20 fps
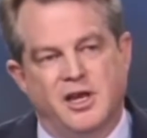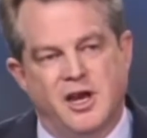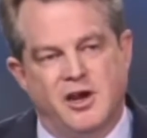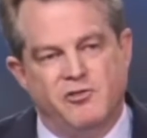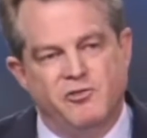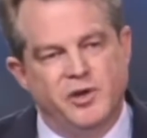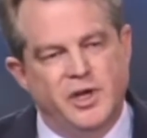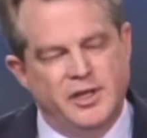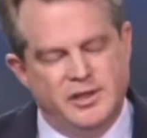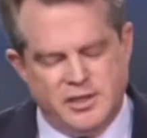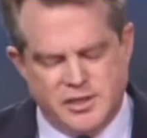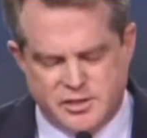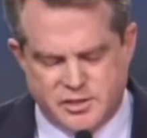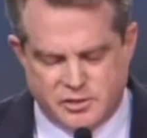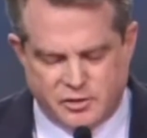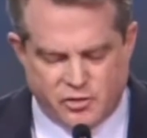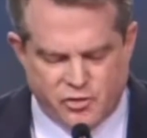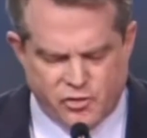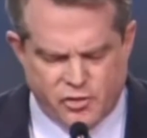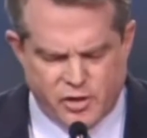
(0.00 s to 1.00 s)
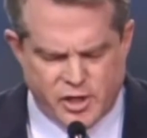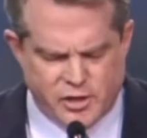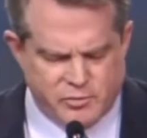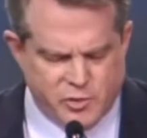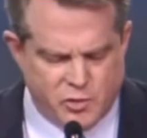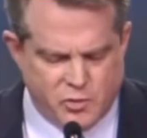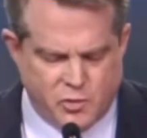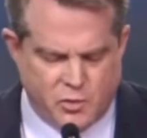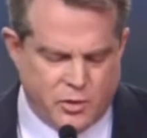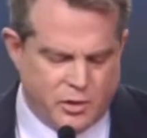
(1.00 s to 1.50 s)
and I read these
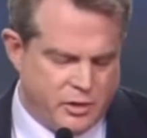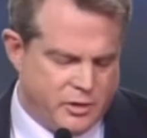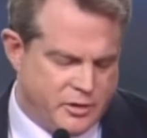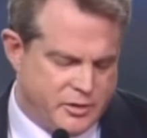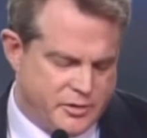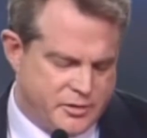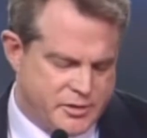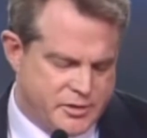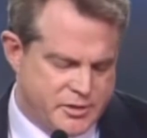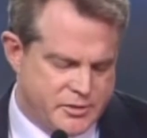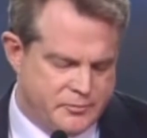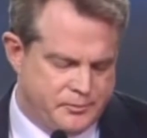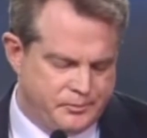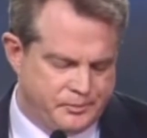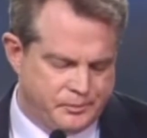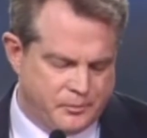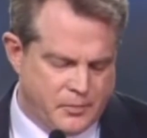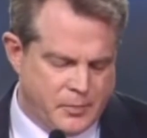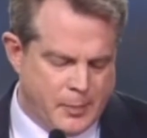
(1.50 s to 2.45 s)
incredible words.